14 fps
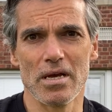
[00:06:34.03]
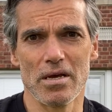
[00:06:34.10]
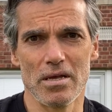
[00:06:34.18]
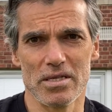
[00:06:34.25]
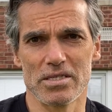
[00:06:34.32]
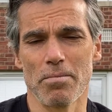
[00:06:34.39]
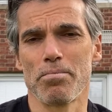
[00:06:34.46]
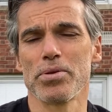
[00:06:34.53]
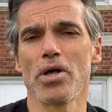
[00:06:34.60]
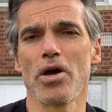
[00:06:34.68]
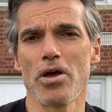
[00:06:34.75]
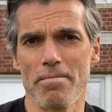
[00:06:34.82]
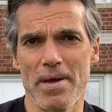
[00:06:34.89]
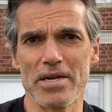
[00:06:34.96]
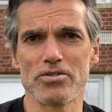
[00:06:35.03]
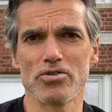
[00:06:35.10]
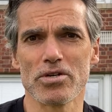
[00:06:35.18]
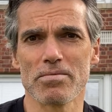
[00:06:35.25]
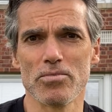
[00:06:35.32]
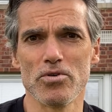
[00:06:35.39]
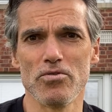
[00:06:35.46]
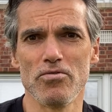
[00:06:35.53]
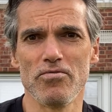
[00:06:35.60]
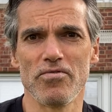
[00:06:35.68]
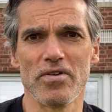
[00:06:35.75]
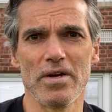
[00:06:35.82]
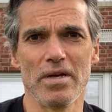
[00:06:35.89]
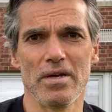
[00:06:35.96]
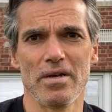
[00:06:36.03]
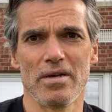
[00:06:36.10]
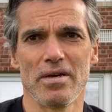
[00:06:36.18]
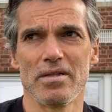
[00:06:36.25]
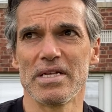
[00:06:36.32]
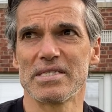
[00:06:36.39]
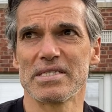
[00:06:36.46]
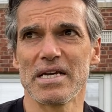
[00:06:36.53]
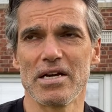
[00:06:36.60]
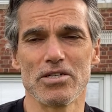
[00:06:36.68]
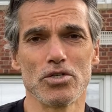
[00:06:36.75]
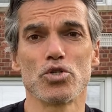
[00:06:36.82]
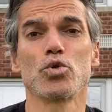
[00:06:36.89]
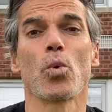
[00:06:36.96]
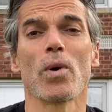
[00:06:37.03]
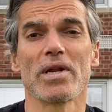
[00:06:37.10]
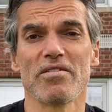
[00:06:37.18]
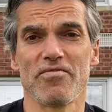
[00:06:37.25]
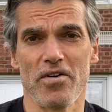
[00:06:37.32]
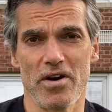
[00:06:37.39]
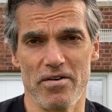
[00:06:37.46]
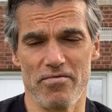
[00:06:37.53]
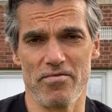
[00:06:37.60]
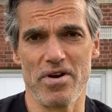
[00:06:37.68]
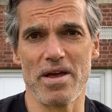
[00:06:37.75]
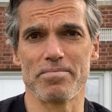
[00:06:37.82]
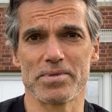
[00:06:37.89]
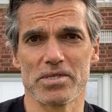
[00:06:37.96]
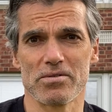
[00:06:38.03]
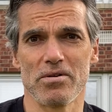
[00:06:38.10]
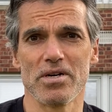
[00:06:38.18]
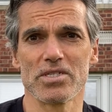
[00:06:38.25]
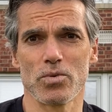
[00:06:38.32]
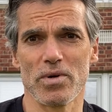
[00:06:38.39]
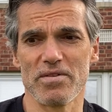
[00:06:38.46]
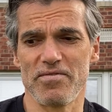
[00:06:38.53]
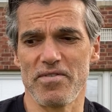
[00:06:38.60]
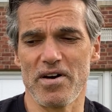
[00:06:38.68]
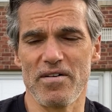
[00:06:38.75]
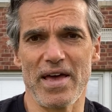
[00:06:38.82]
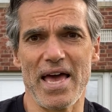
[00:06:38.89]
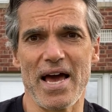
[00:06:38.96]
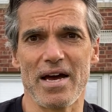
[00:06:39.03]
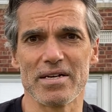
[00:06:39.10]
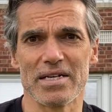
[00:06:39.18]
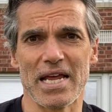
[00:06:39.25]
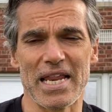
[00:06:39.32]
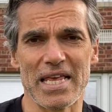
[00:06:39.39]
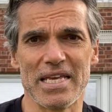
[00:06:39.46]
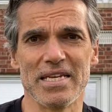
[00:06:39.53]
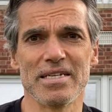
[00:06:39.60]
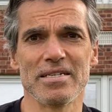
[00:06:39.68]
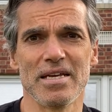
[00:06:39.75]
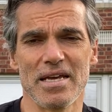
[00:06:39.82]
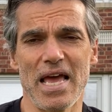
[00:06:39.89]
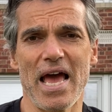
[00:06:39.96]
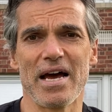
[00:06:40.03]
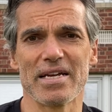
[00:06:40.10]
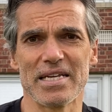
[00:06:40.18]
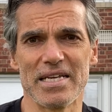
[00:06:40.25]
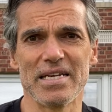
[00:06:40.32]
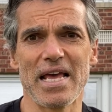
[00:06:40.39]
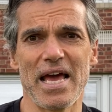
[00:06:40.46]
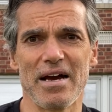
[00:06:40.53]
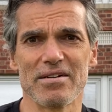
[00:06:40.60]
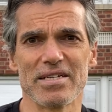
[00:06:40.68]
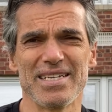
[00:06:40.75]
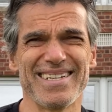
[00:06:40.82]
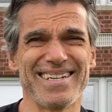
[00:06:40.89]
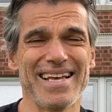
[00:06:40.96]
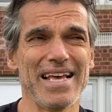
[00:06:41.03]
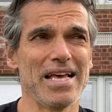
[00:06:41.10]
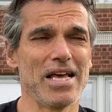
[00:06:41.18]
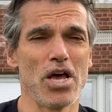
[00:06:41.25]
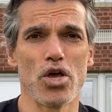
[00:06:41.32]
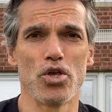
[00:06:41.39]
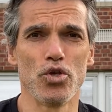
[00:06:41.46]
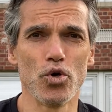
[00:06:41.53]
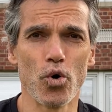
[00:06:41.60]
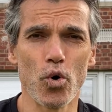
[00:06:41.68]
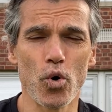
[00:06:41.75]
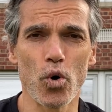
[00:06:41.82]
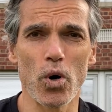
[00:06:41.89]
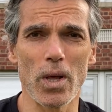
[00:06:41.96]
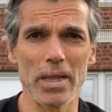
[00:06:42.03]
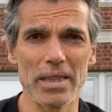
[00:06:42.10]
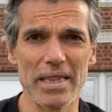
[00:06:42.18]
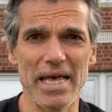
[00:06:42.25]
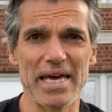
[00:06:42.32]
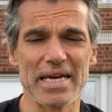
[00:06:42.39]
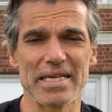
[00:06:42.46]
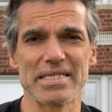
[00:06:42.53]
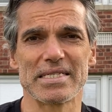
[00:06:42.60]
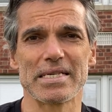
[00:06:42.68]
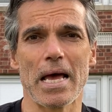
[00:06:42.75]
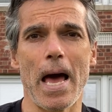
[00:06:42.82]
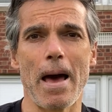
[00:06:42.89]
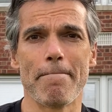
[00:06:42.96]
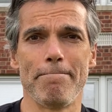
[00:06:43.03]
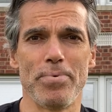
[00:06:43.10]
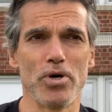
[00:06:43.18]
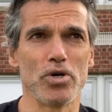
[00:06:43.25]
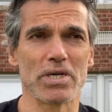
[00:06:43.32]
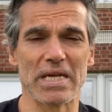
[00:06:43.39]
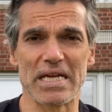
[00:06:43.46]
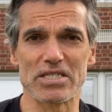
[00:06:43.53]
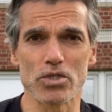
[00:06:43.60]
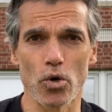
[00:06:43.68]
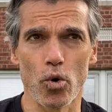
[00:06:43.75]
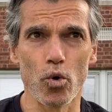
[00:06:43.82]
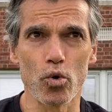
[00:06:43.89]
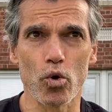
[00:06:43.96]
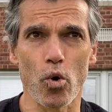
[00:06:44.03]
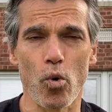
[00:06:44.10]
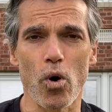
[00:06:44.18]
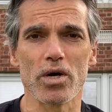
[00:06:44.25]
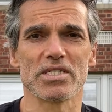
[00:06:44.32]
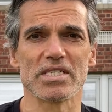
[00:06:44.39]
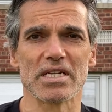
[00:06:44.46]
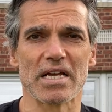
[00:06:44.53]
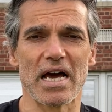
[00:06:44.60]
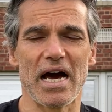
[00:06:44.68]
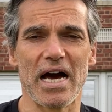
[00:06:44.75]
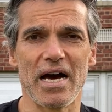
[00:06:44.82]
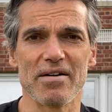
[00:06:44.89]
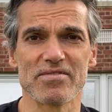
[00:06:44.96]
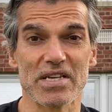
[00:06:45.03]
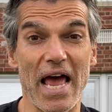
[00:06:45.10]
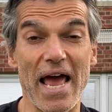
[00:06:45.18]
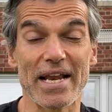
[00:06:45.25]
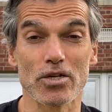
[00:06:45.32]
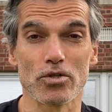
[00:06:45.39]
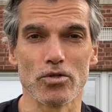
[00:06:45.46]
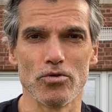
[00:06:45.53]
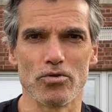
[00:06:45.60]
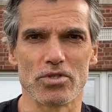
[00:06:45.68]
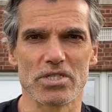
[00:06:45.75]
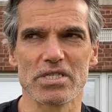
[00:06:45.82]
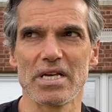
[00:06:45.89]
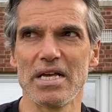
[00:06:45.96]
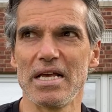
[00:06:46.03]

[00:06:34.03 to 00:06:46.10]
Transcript: It's a plyometric move. Let's say I do 25 reps, right? 25 out and in, out in, out in. Your legs are burning. It's all quads and calves and glutes.